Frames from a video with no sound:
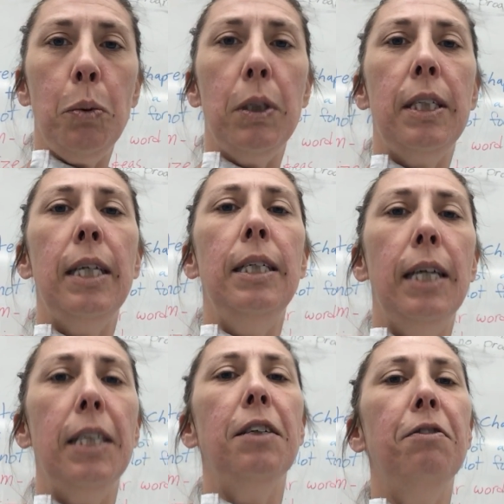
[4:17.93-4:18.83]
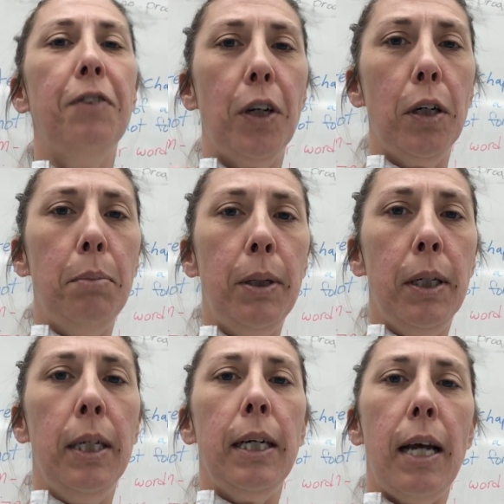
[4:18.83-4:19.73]
which then does a verb,
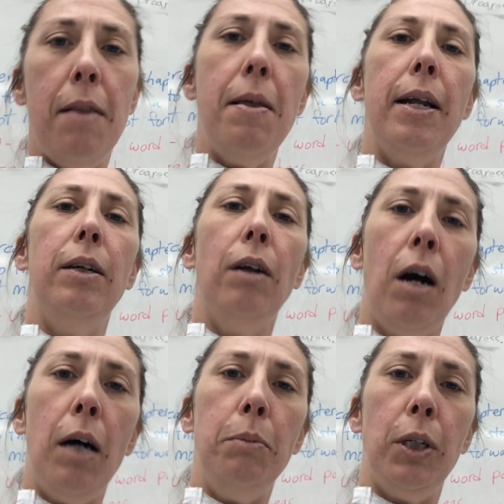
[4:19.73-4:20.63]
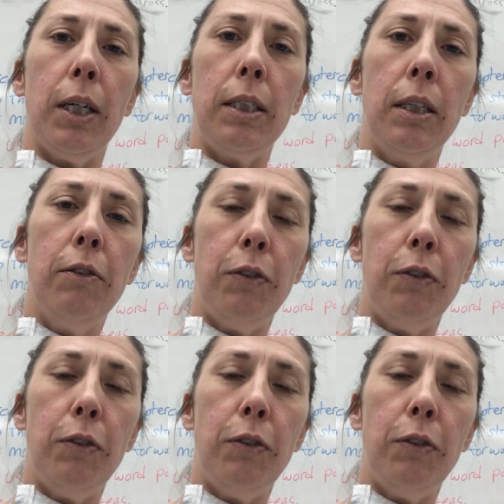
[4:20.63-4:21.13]
and then an object.